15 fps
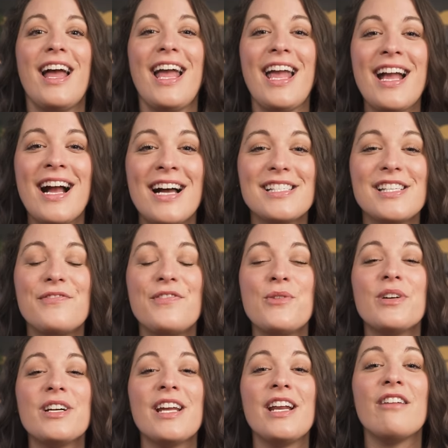Hey guys, if
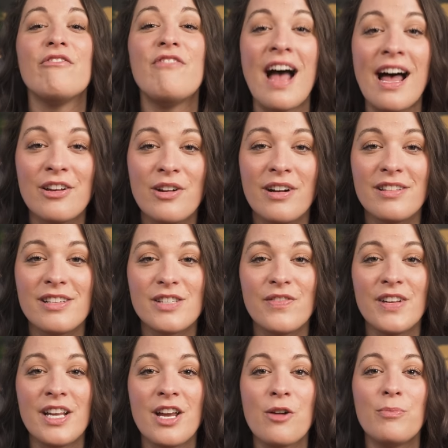you are getting value out of this
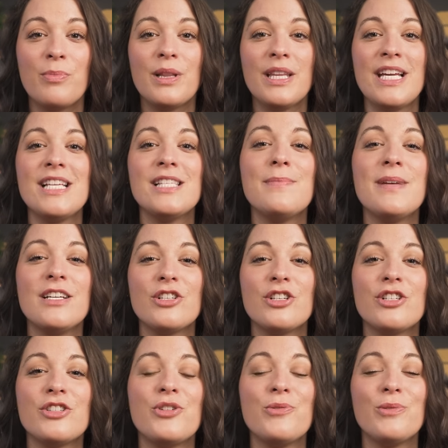video, please make
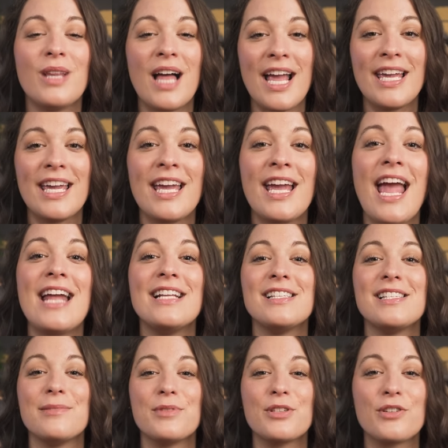sure to like it
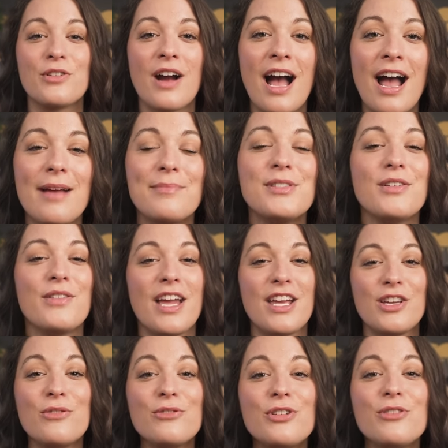and subscribe so
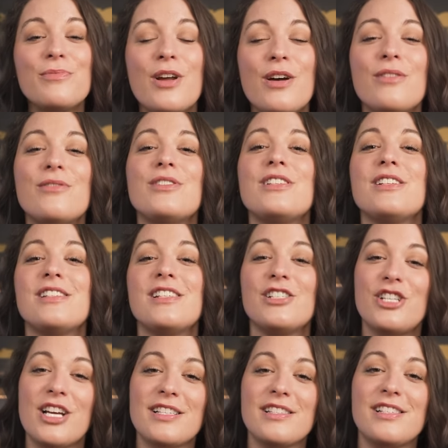that YouTube knows to
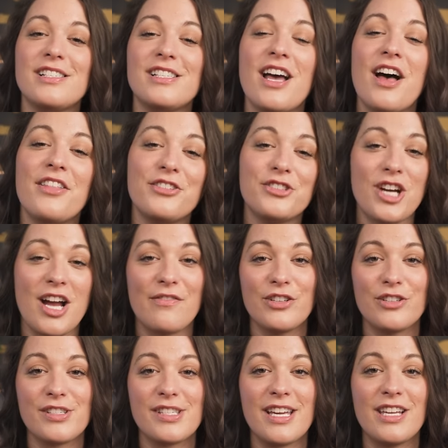suggest it to other
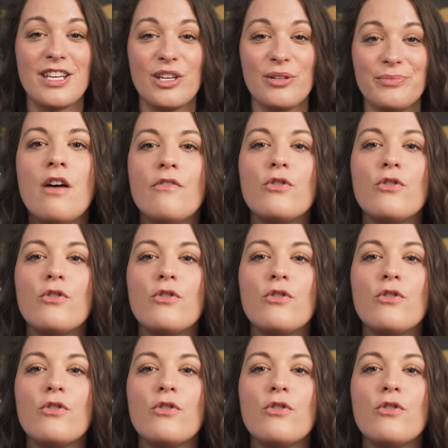travelers like you.